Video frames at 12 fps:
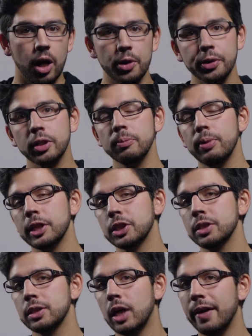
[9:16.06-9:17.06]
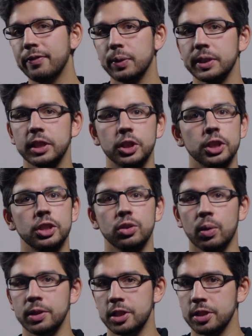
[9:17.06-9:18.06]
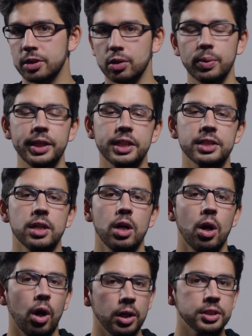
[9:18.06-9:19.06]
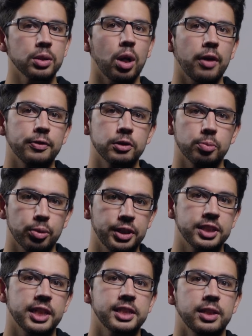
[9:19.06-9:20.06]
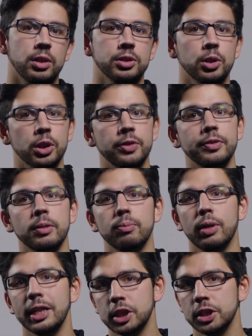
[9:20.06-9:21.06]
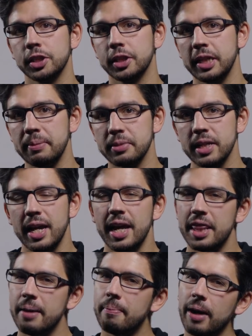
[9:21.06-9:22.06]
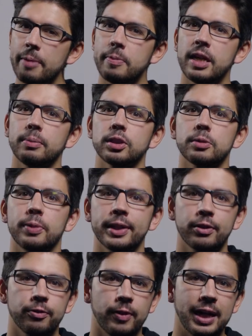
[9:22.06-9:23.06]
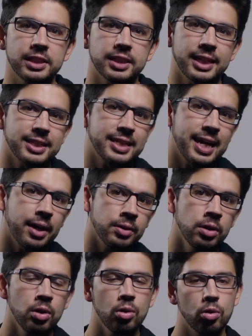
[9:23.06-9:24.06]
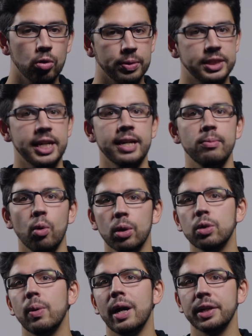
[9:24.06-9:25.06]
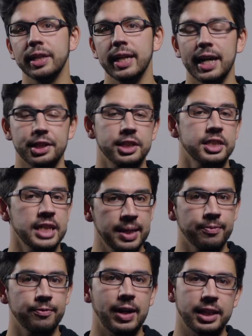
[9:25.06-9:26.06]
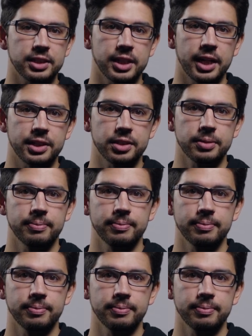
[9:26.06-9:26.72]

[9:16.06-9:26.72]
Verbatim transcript: other compression software such as Sorensen Squeeze also offers presets and alternative compression schemes that might be able to bring your file size down or retain more quality at the same file size.